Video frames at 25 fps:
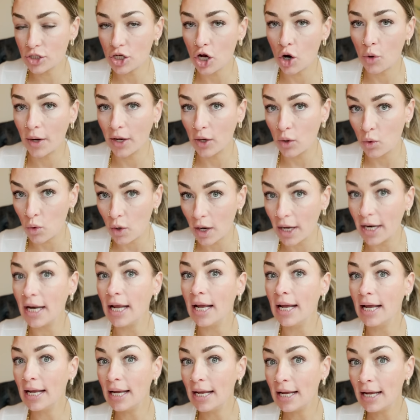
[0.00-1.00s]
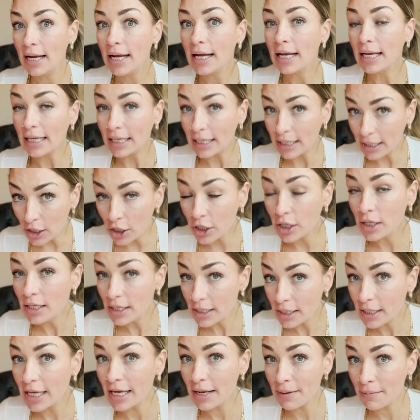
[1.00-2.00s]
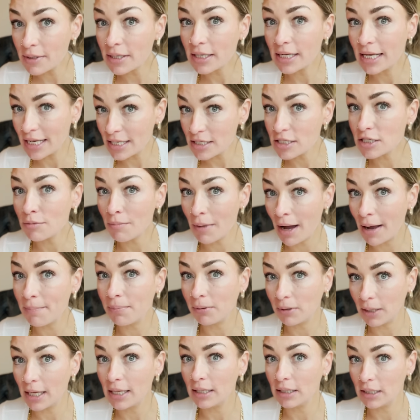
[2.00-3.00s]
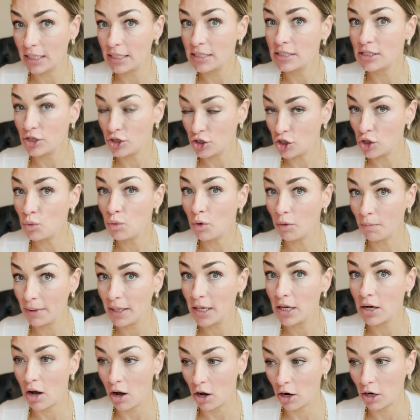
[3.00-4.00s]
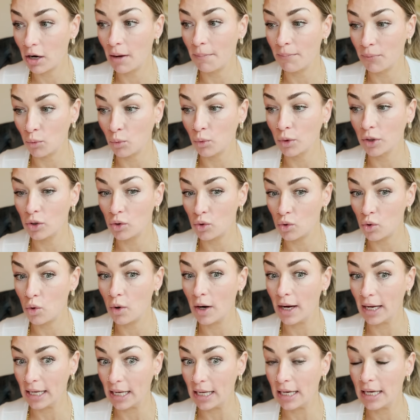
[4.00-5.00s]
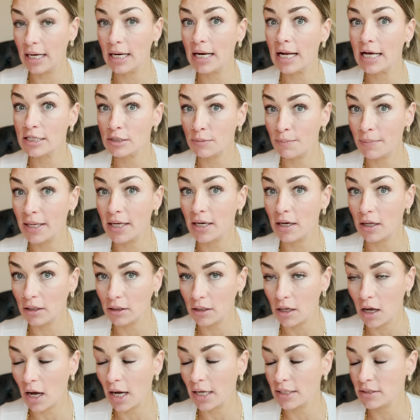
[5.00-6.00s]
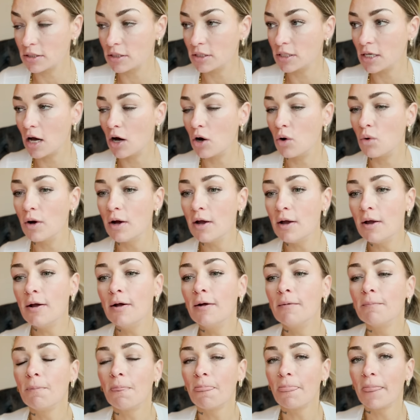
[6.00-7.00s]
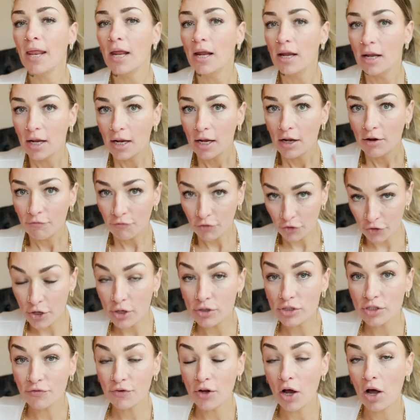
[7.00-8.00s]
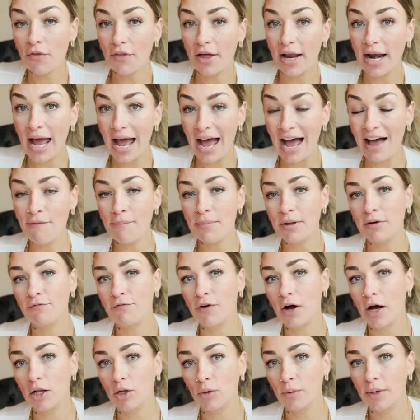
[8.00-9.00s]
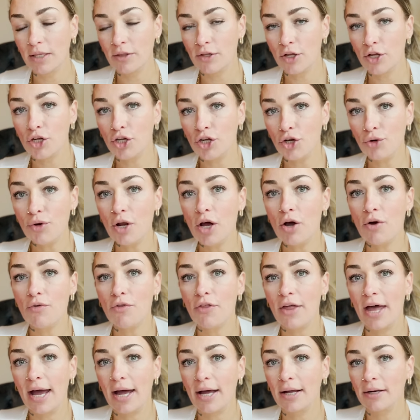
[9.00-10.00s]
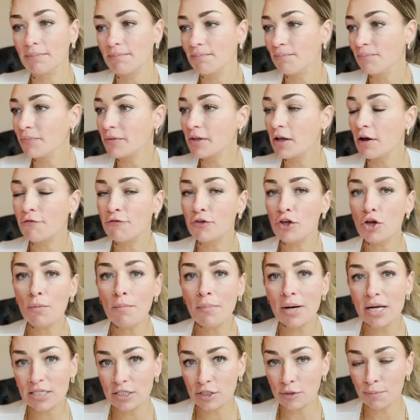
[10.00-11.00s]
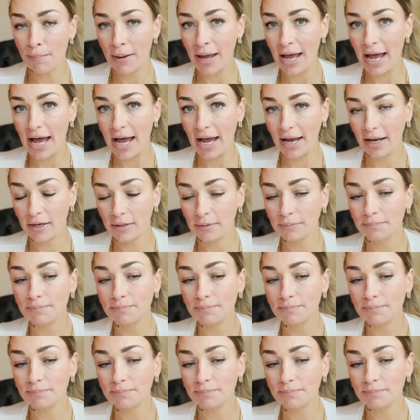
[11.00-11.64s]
going on? Get, get to my playlist and you will be caught up real quick. And it has been a lot. So for those of y'all that have been following, then you know that a few months back,